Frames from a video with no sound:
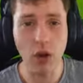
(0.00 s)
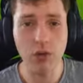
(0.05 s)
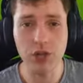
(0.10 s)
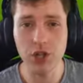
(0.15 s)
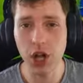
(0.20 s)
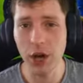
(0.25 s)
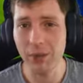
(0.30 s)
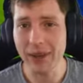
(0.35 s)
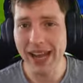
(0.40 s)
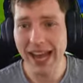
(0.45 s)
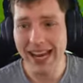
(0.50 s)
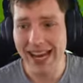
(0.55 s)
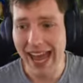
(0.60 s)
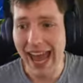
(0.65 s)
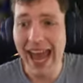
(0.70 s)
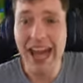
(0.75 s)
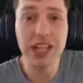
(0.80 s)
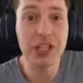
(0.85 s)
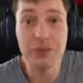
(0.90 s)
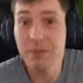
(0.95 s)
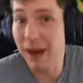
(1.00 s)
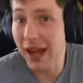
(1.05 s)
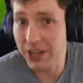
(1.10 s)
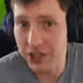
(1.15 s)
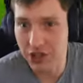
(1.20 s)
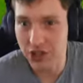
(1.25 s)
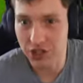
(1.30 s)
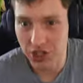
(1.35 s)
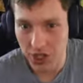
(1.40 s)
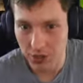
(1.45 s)
won't dominate as
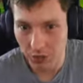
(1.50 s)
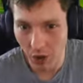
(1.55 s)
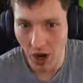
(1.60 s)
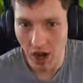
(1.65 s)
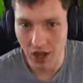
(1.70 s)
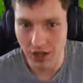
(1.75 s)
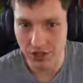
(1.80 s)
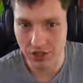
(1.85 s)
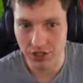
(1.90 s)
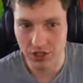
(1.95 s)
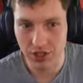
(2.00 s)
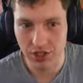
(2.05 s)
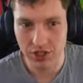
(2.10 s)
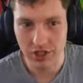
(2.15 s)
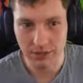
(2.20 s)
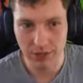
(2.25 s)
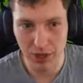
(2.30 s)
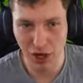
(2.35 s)
much as he was,